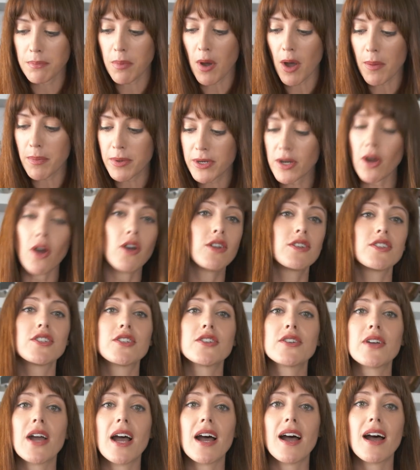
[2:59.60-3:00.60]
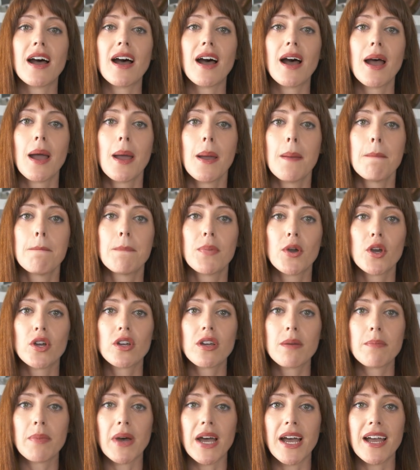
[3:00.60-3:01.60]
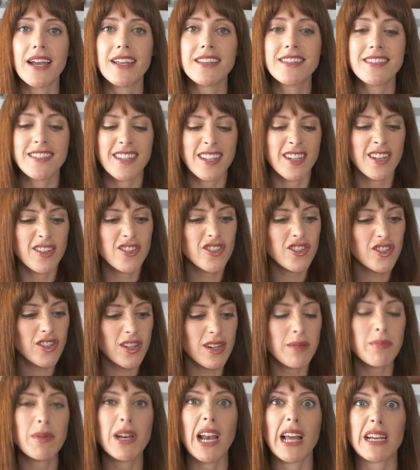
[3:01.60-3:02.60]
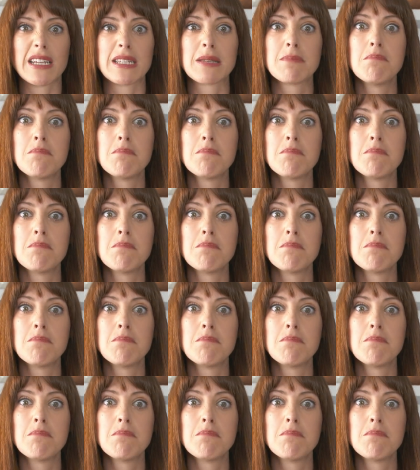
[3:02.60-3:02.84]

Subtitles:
pop it onto our burger buns, and it's just gonna be like this